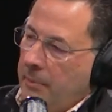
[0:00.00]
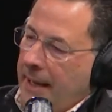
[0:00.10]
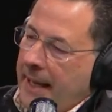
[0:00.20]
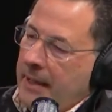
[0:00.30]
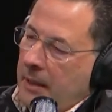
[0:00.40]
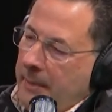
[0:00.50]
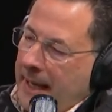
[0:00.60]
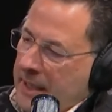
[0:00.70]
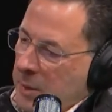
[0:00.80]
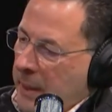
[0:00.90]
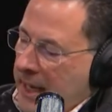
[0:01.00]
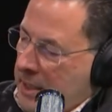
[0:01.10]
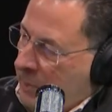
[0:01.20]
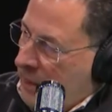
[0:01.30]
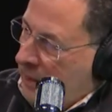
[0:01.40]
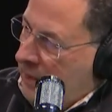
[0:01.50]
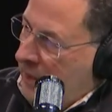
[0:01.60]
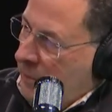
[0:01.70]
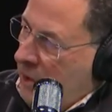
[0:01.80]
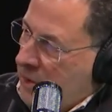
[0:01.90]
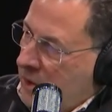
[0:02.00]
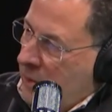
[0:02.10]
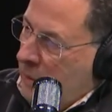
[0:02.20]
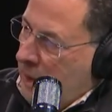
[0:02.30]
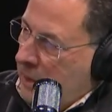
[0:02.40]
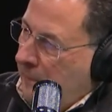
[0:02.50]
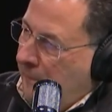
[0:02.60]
the man's basketball team also won.